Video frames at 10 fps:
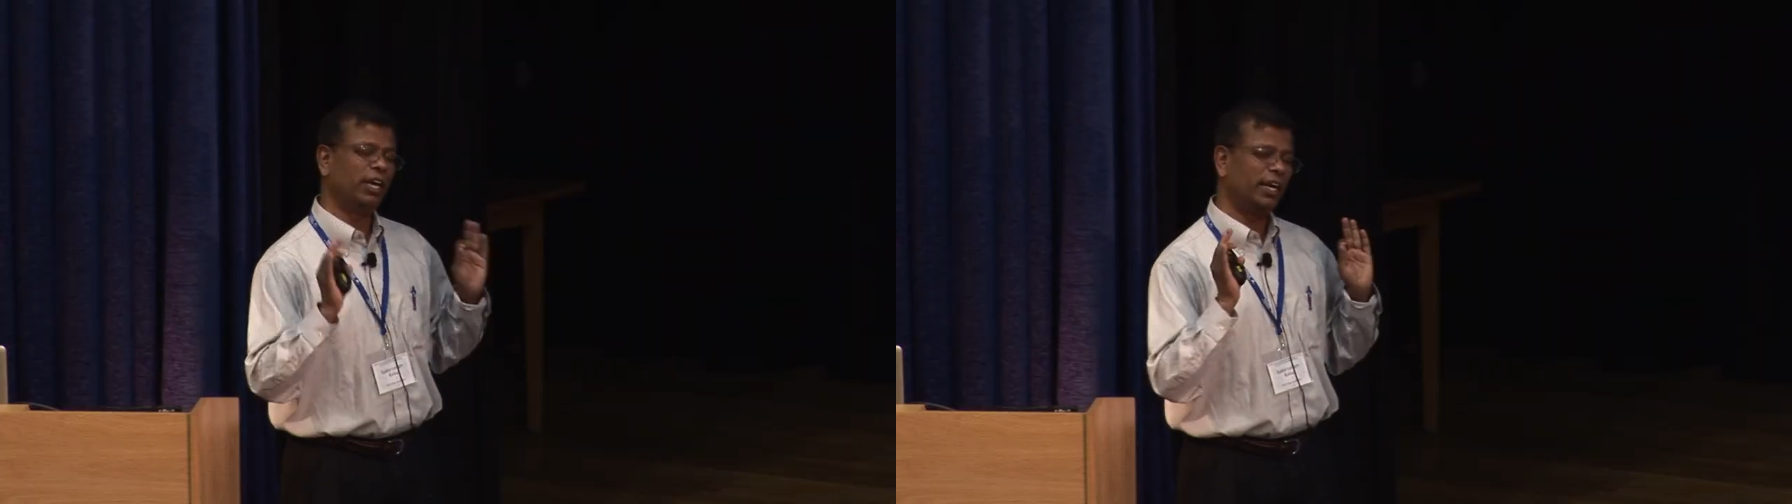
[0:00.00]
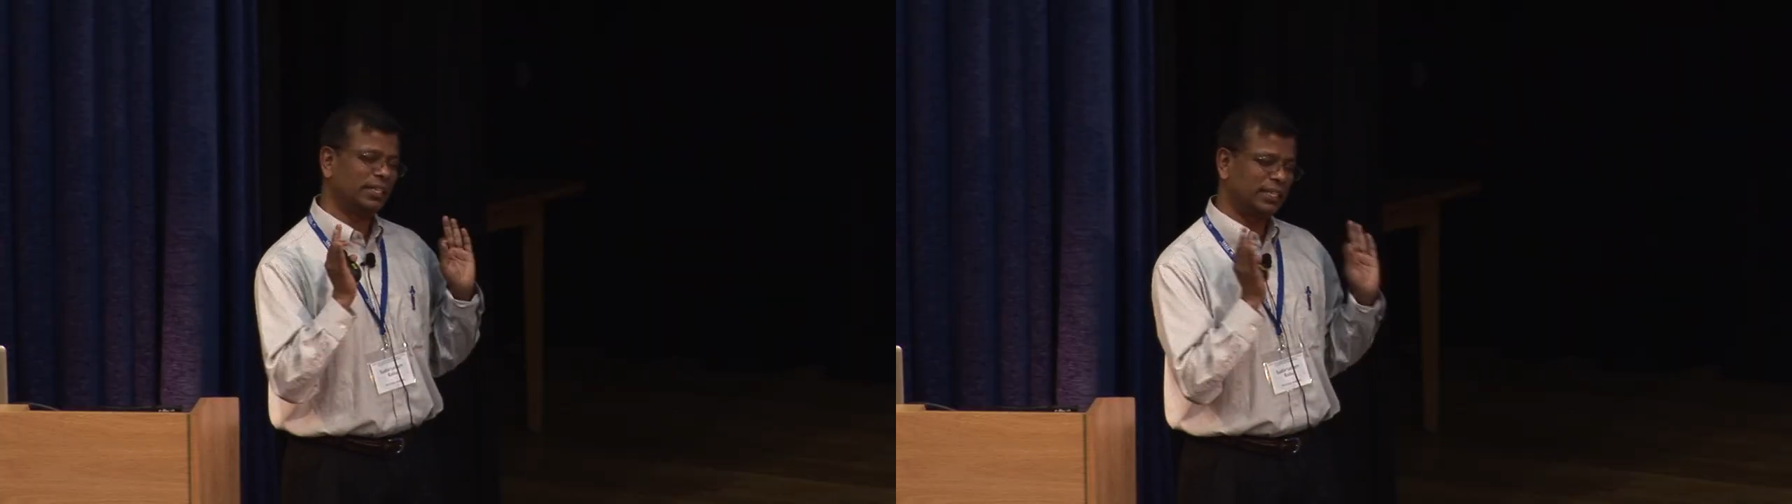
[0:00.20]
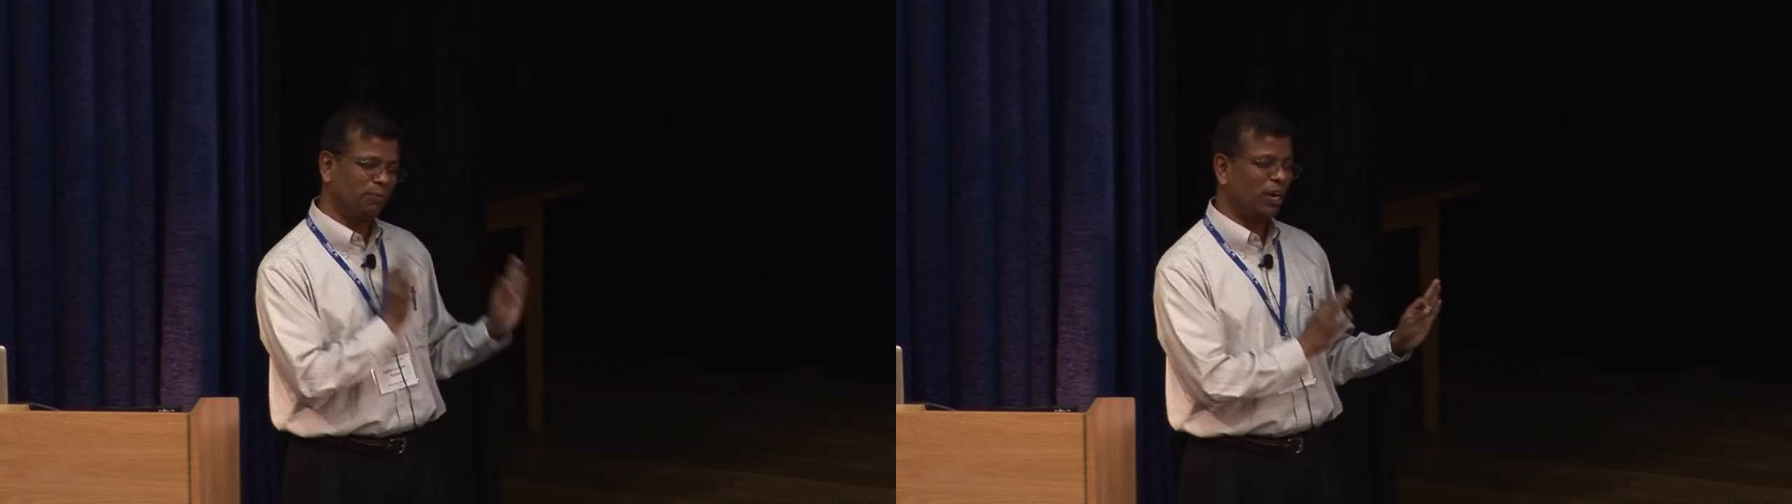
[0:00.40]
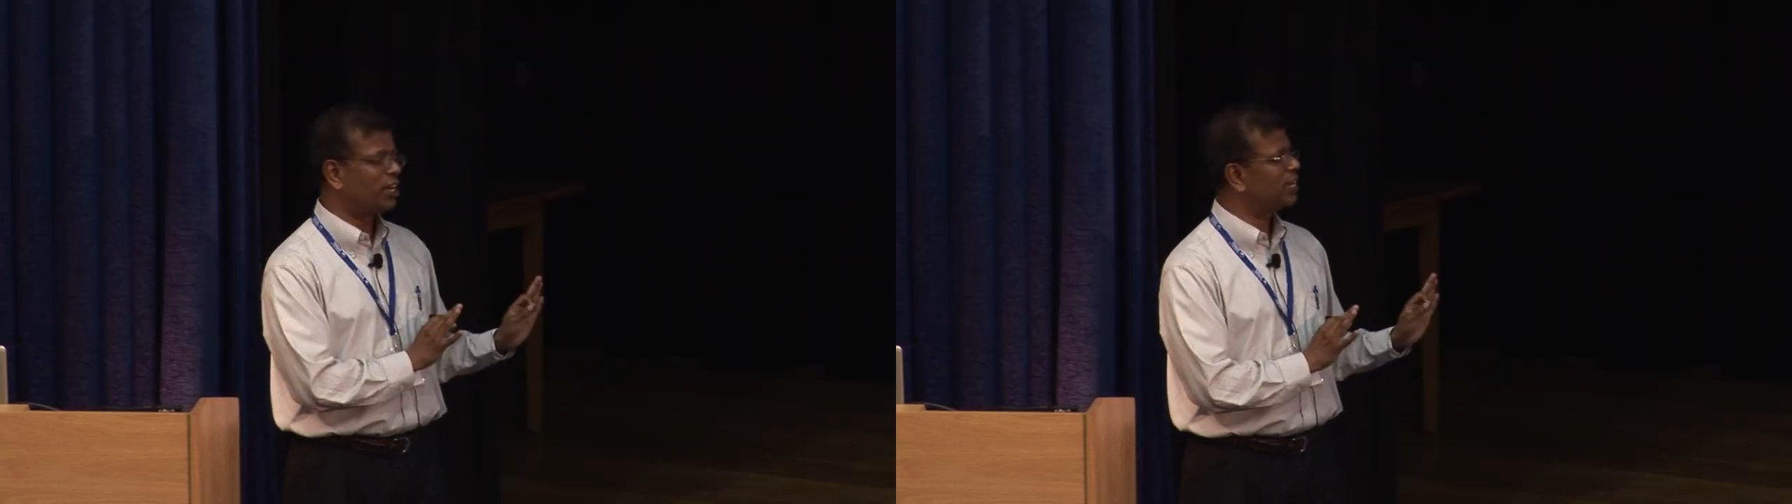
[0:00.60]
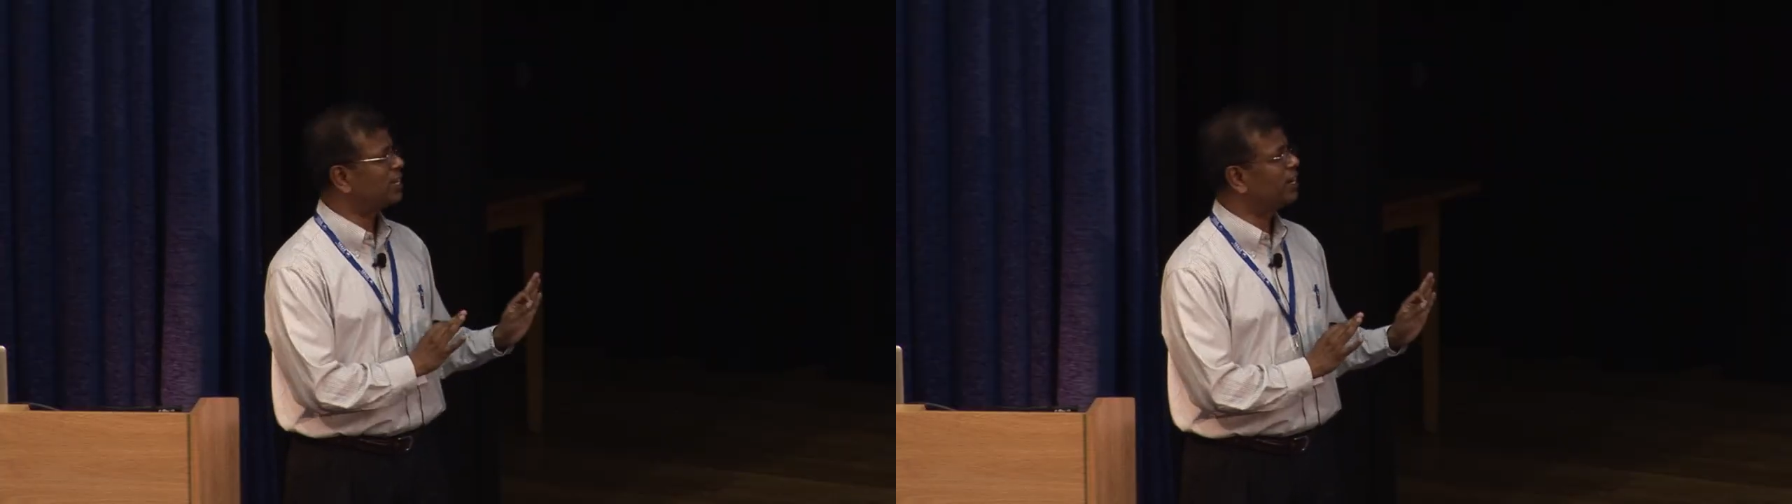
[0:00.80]
We did the
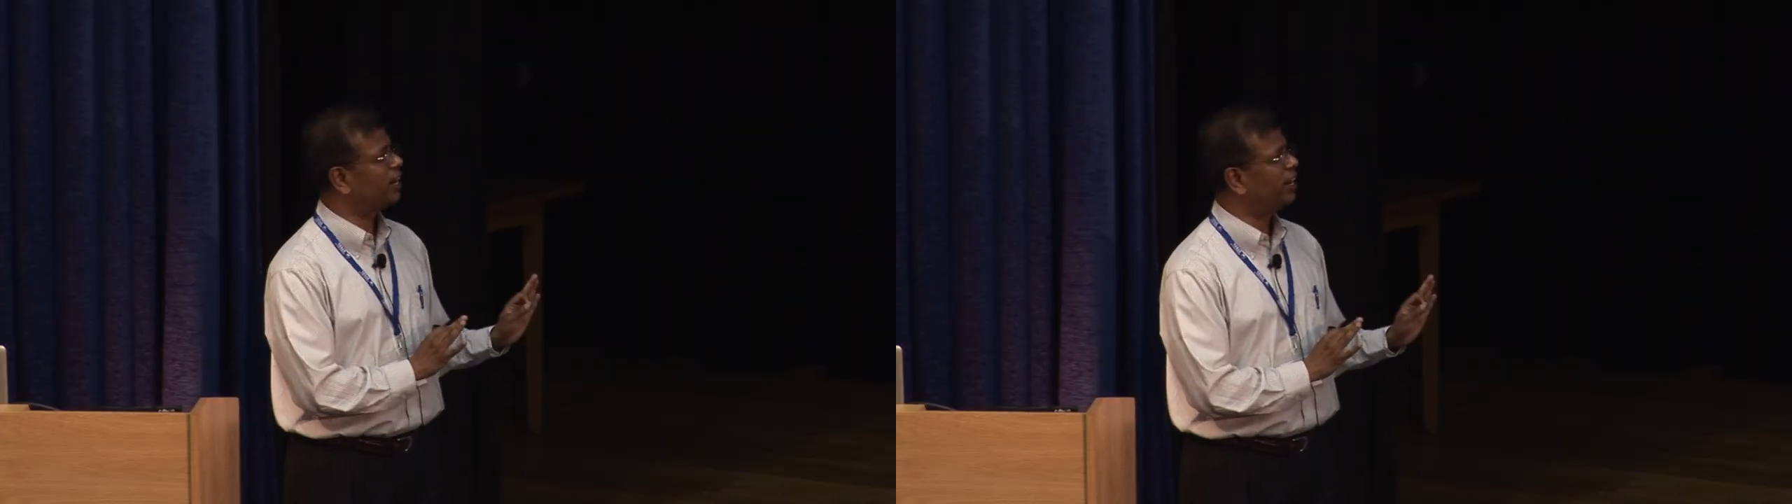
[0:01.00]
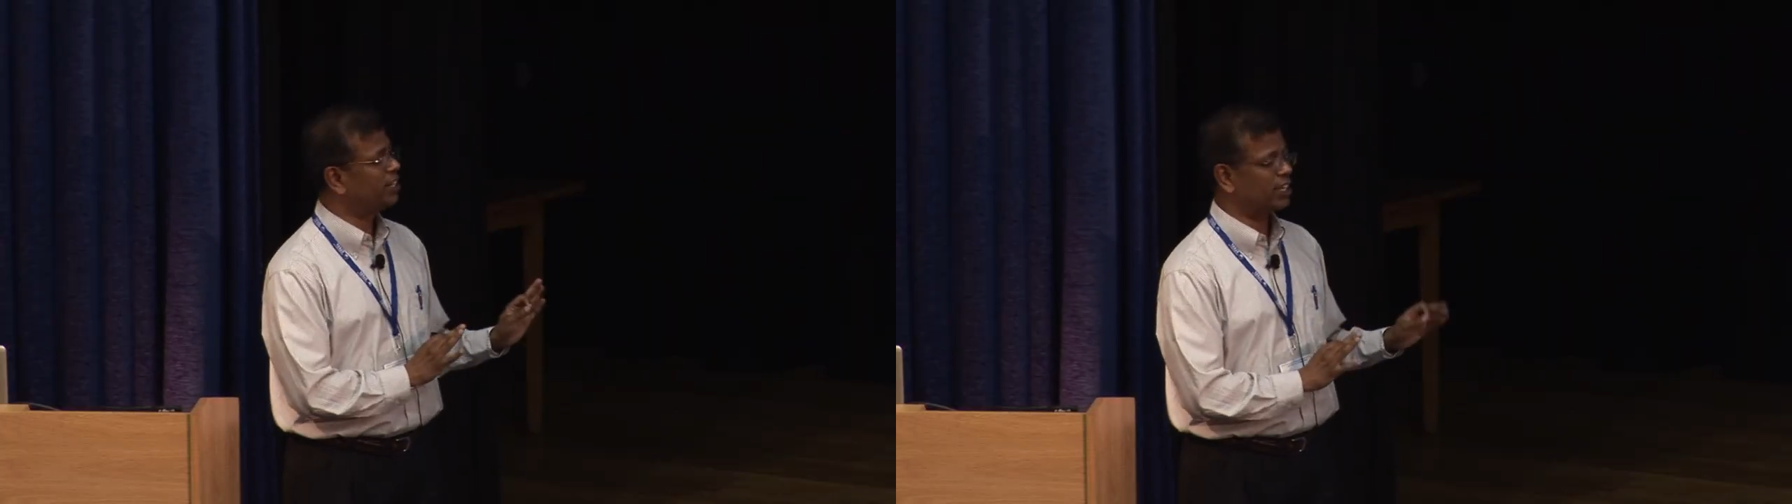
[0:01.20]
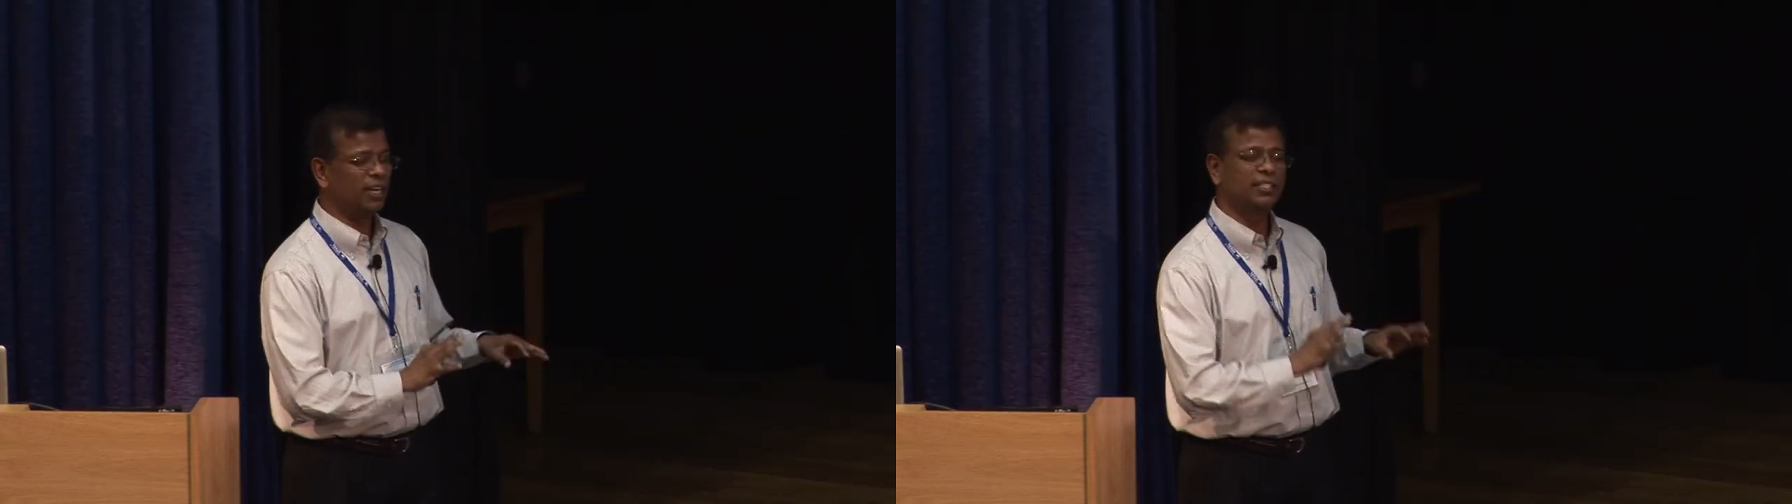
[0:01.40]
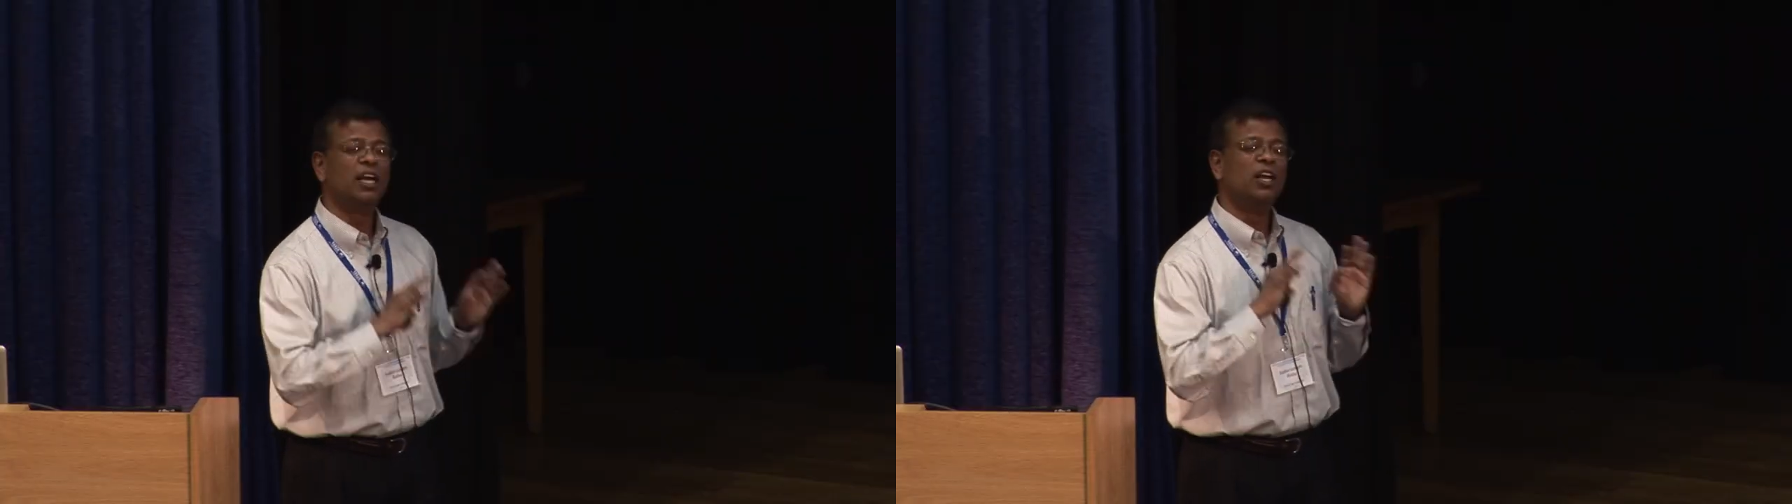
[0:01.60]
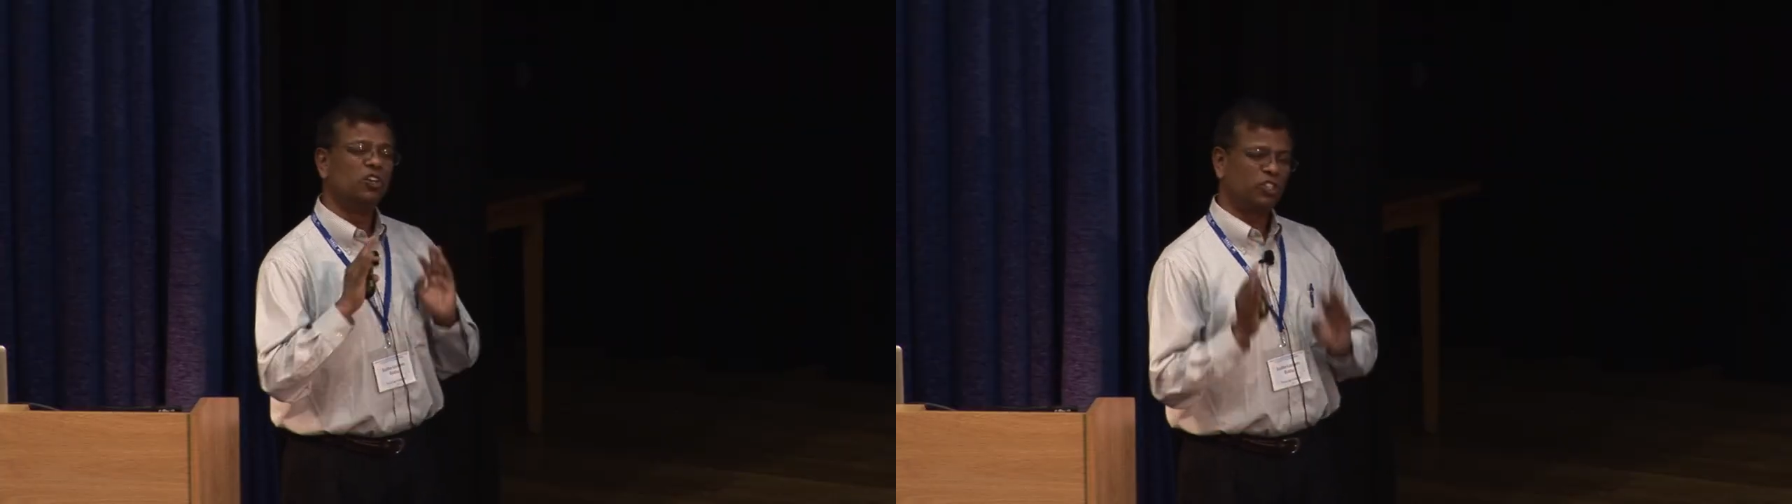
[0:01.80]
similar testing conditions,